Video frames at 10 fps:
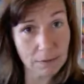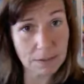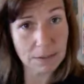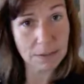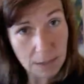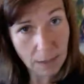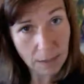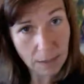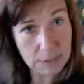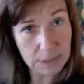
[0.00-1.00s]
It's
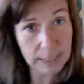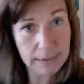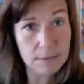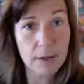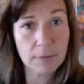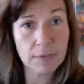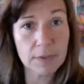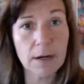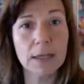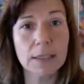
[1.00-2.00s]
time to get them out
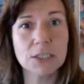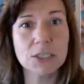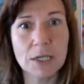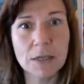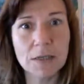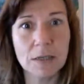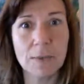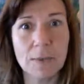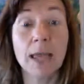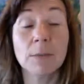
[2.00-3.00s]
there and share them,
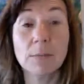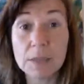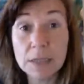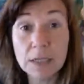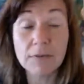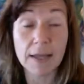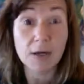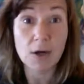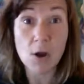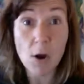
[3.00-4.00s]
and believe
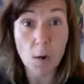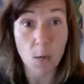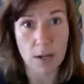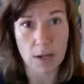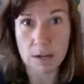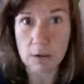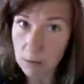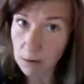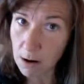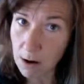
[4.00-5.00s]
and know in
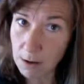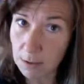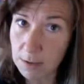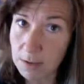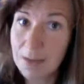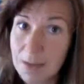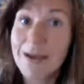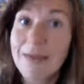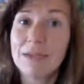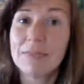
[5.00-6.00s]
your heart
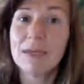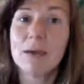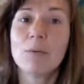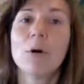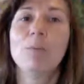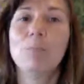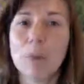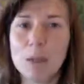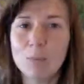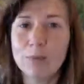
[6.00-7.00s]
that they will
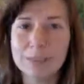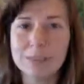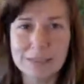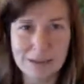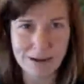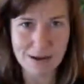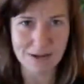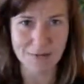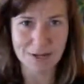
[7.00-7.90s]
be received.